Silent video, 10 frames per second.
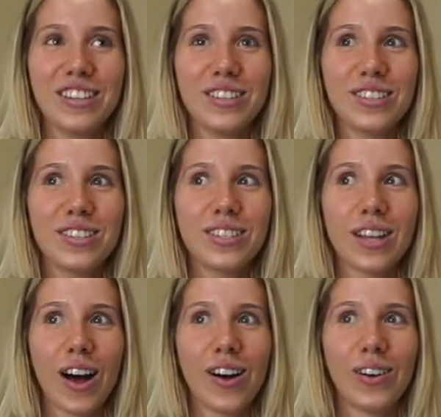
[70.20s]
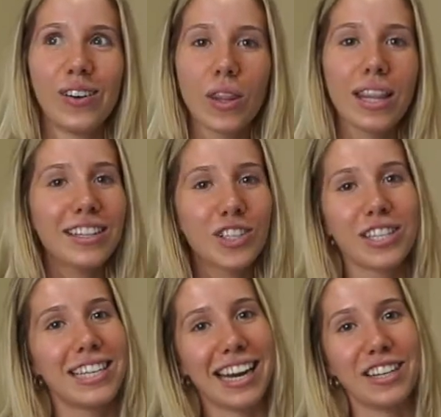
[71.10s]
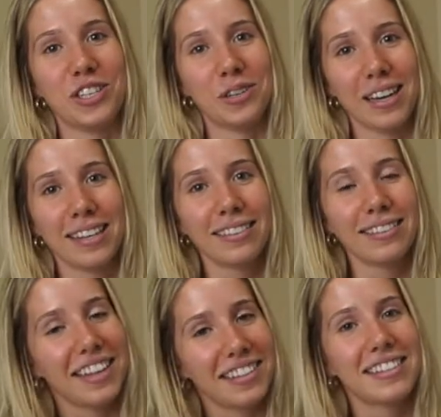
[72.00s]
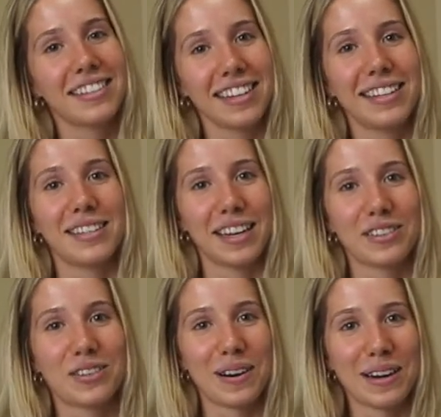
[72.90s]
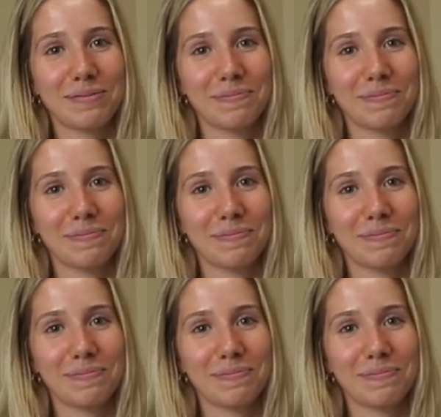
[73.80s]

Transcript: So let's just get into it. Let's get it started.